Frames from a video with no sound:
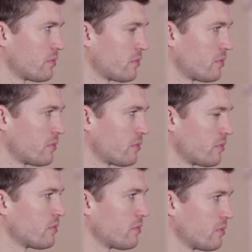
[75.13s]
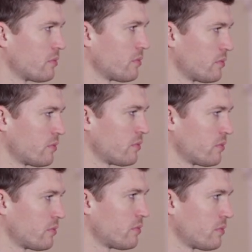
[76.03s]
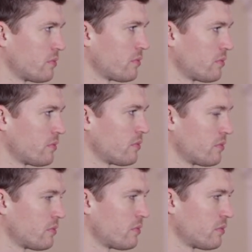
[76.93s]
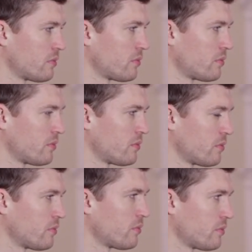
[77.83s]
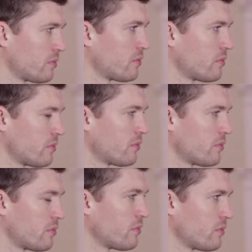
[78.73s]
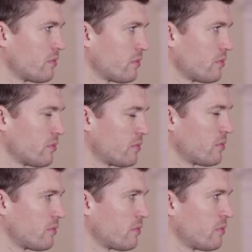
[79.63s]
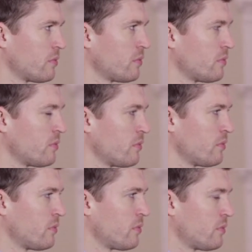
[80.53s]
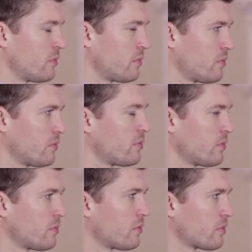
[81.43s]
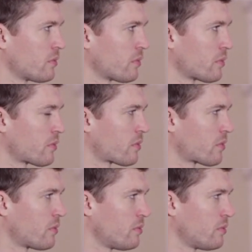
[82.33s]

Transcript: (not speaking)